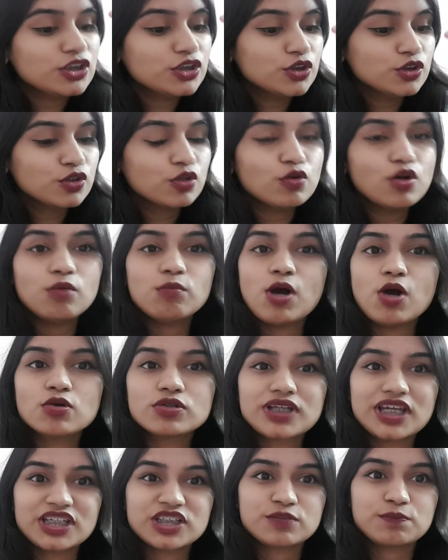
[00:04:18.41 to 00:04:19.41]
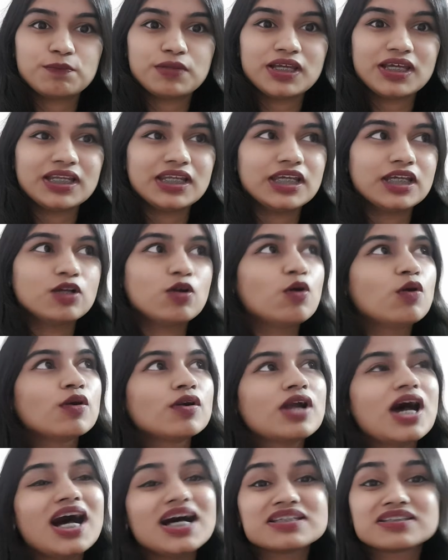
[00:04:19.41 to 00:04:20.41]
you go about explaining
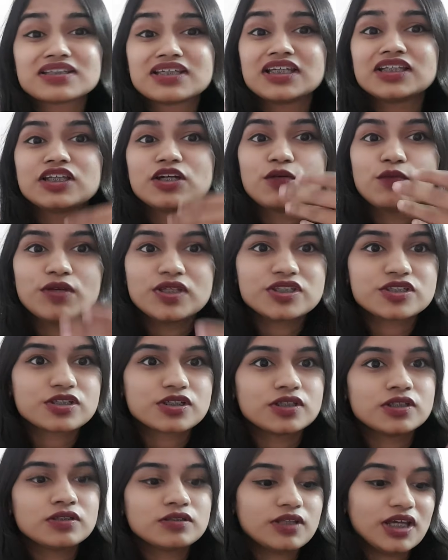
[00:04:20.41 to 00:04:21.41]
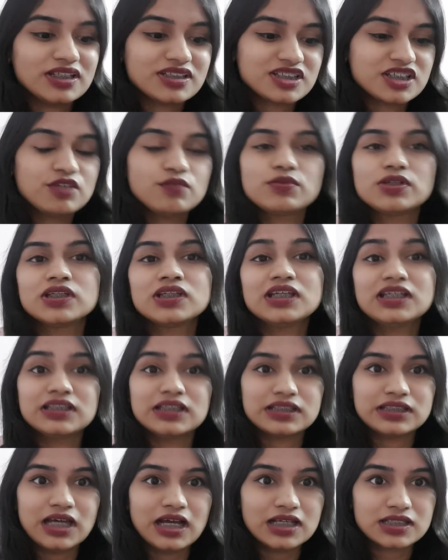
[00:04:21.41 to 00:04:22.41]
or asking the question that's given in
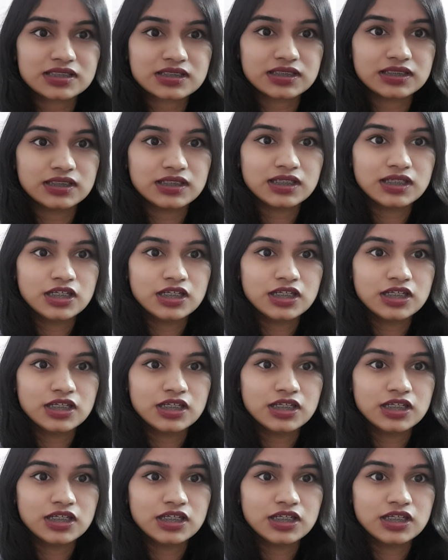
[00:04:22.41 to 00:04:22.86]
the task.